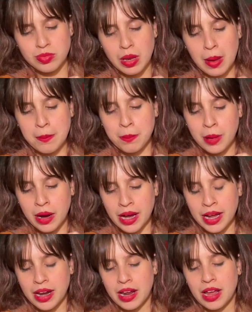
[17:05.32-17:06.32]

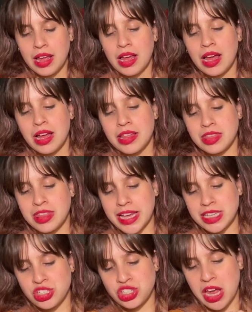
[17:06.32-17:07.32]
But
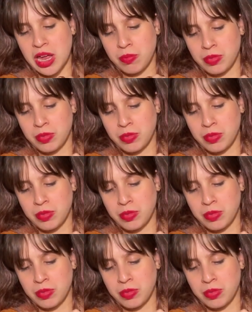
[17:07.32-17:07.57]
this shape,